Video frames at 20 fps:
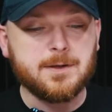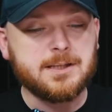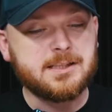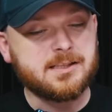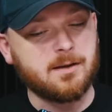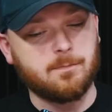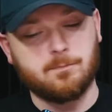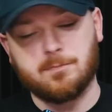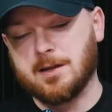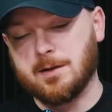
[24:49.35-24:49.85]
be
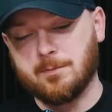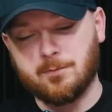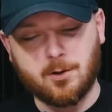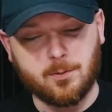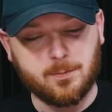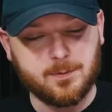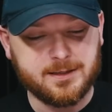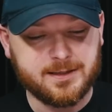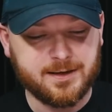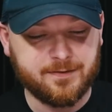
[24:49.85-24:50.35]
something
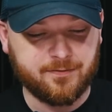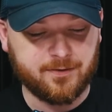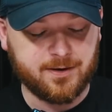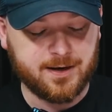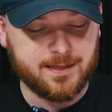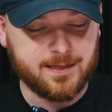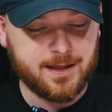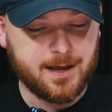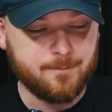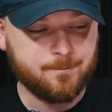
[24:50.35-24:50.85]
probably different
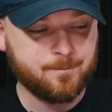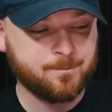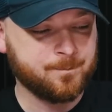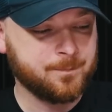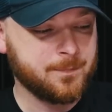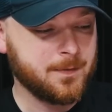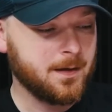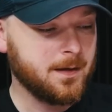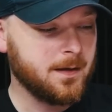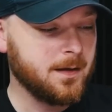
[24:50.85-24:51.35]
in there.
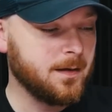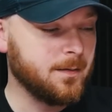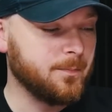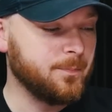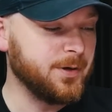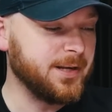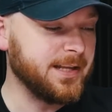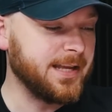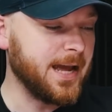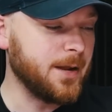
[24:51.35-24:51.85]

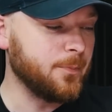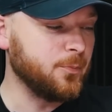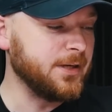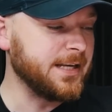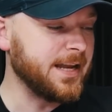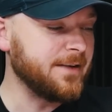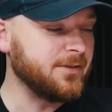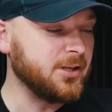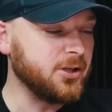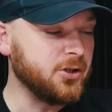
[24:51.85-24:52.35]
But again, we
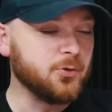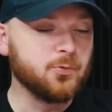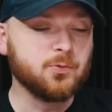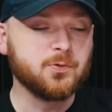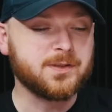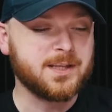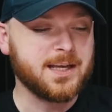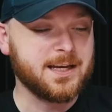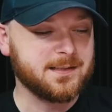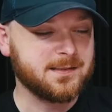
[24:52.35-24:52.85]
never
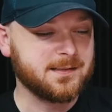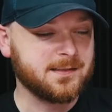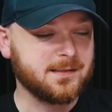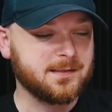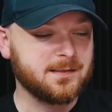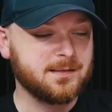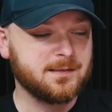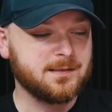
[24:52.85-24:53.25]
use this